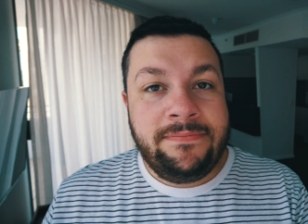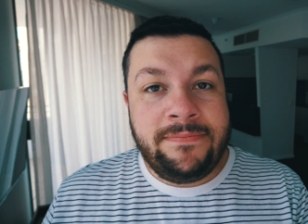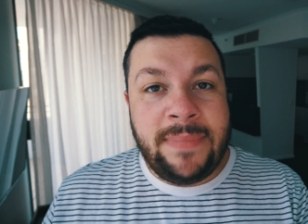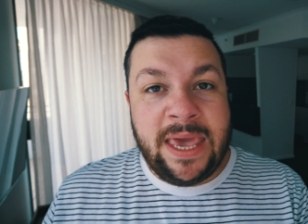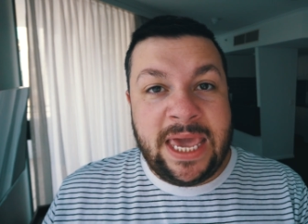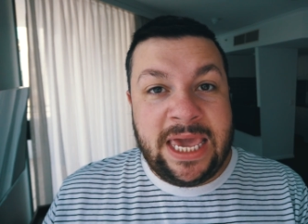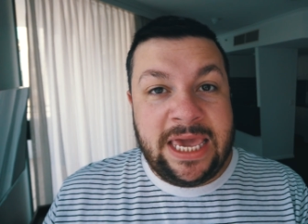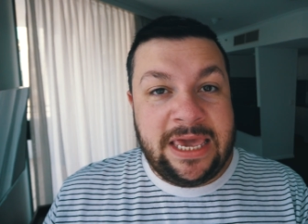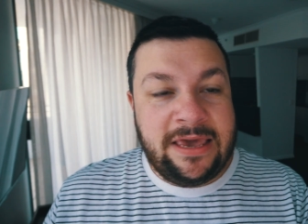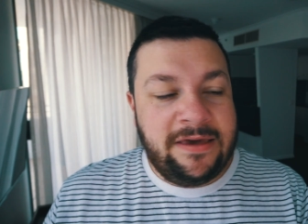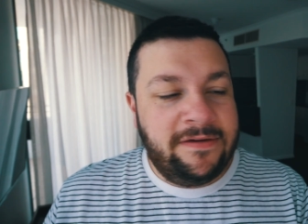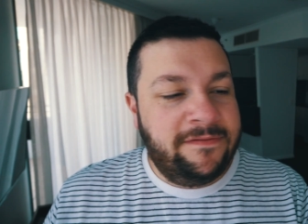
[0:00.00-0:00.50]

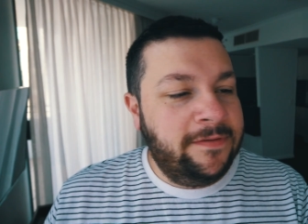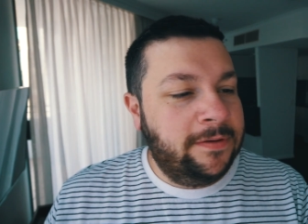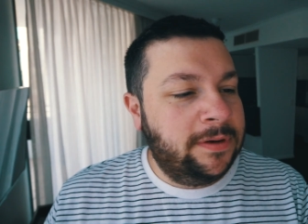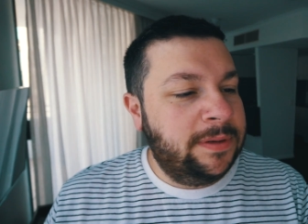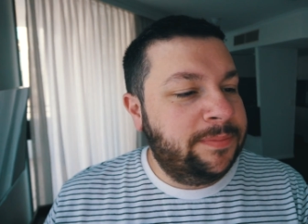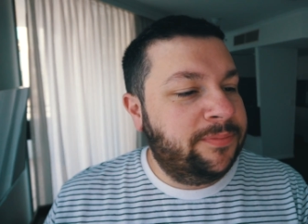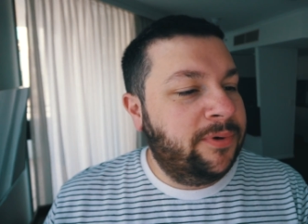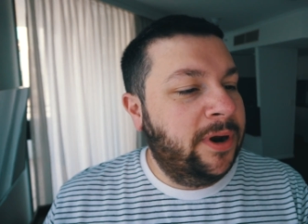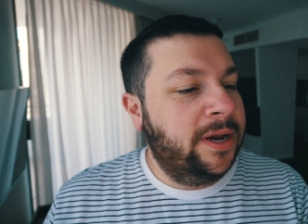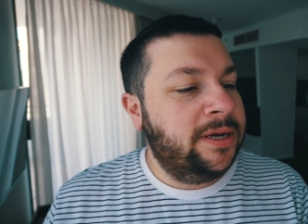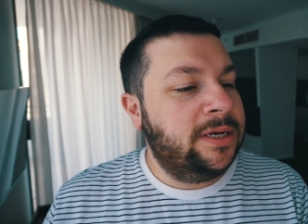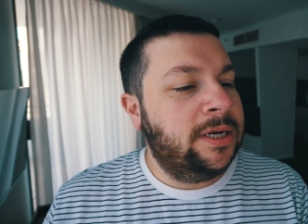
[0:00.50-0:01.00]
Me,
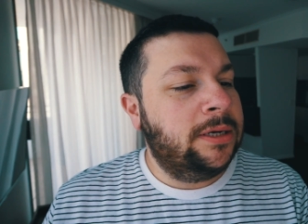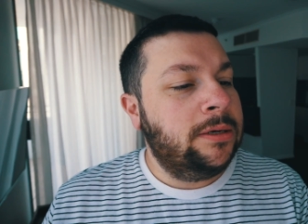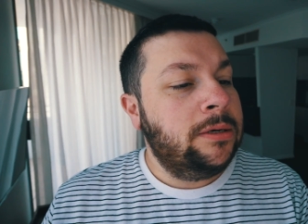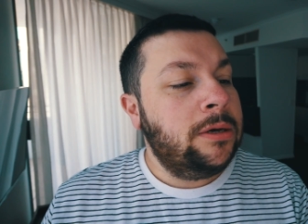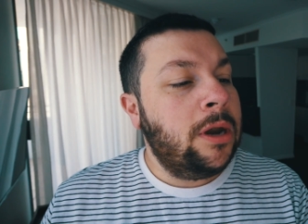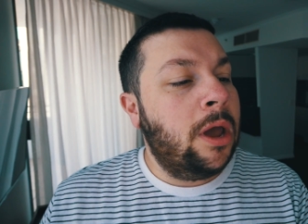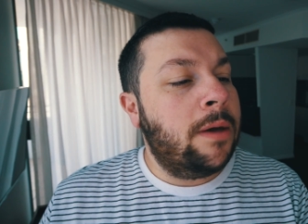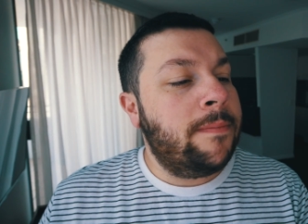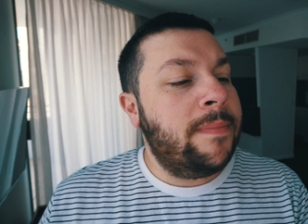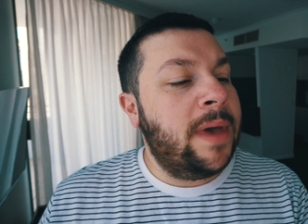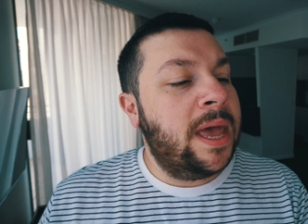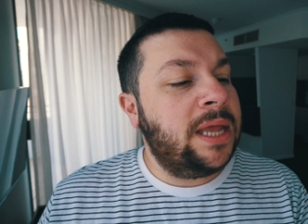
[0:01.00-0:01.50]
very pregnant.
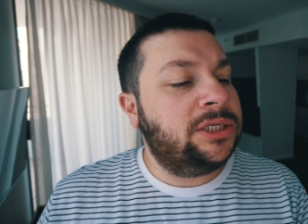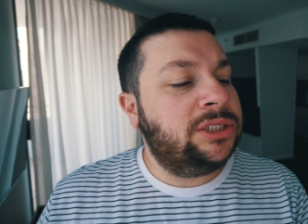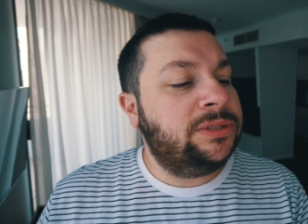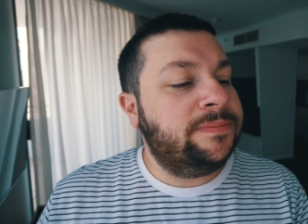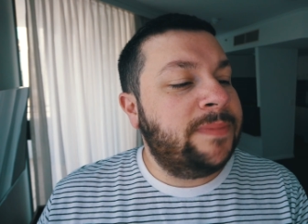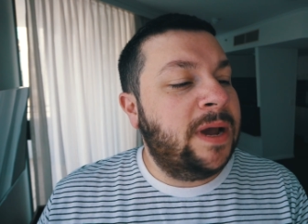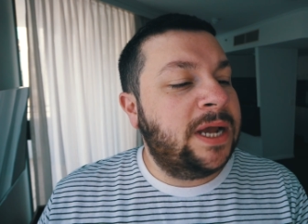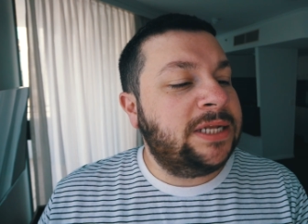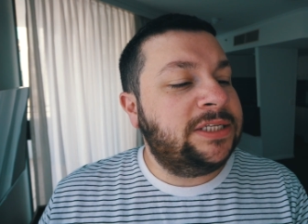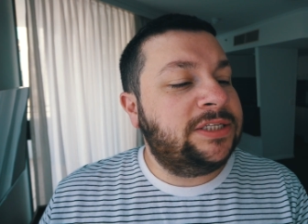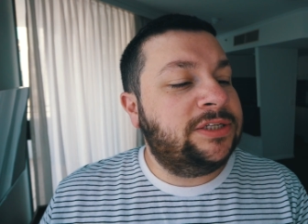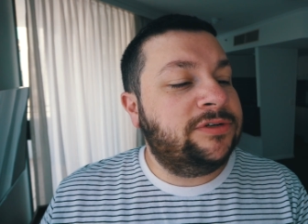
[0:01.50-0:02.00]
Not much,
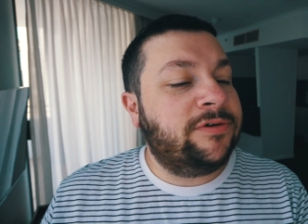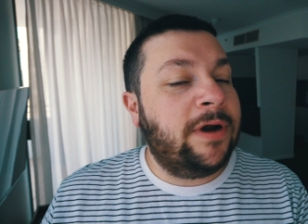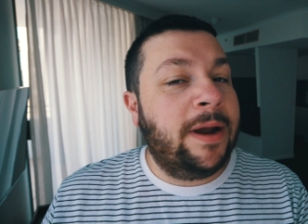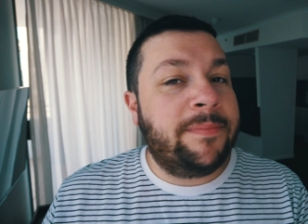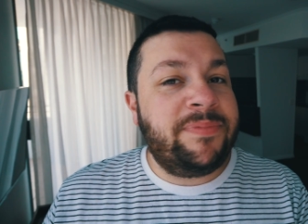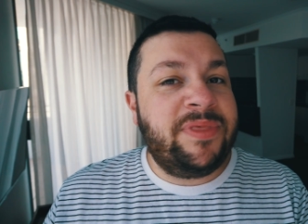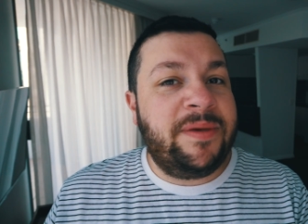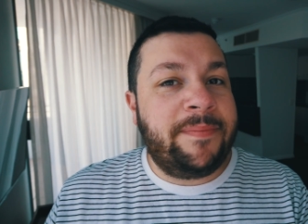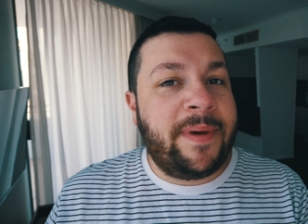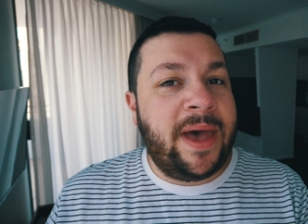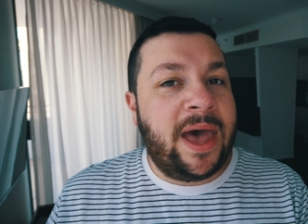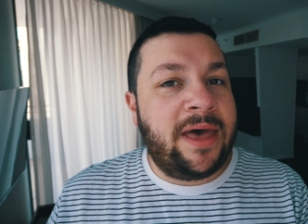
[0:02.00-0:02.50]
might
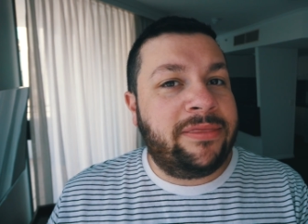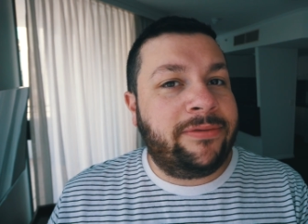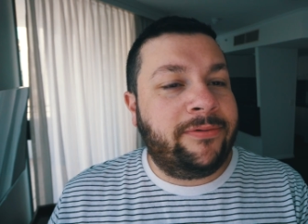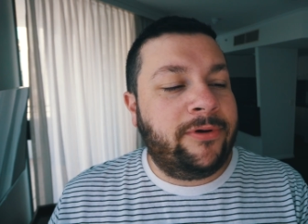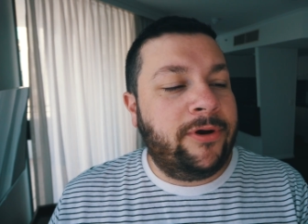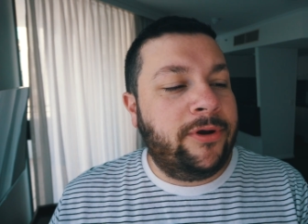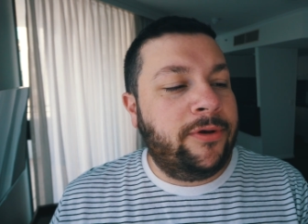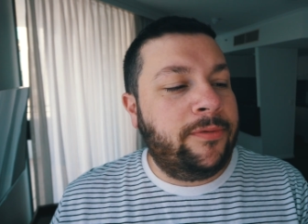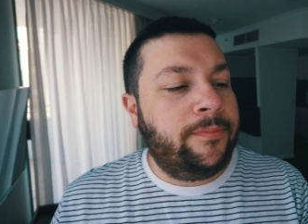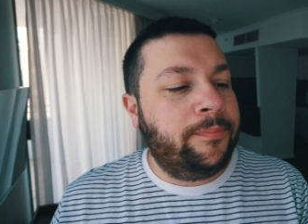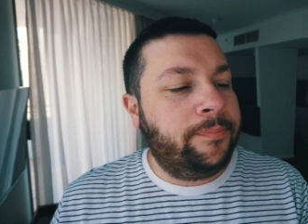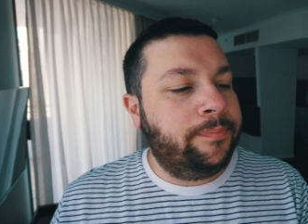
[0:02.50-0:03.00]
scrub the
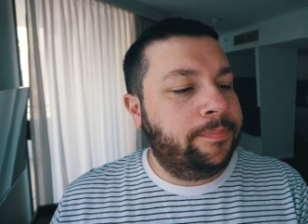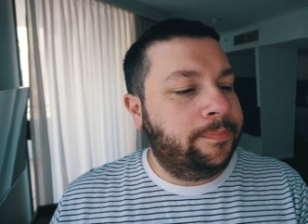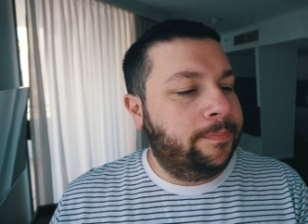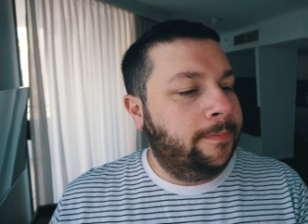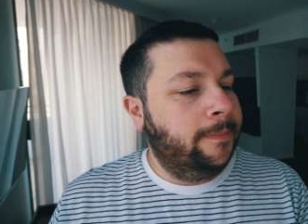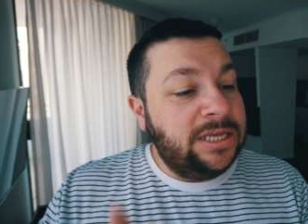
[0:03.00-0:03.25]
bathroom.